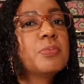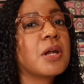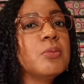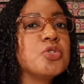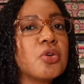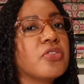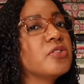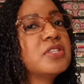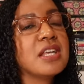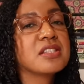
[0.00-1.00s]
but I'm sure
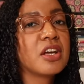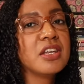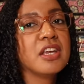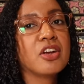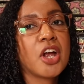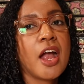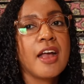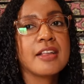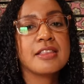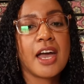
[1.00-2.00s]
there's things on here
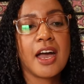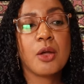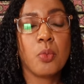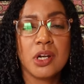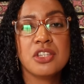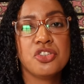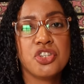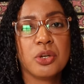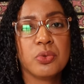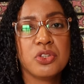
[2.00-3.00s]
that I wanted to
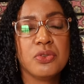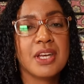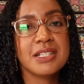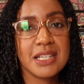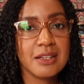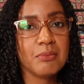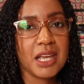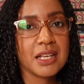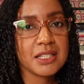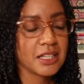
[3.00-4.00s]
share with you that didn't make it to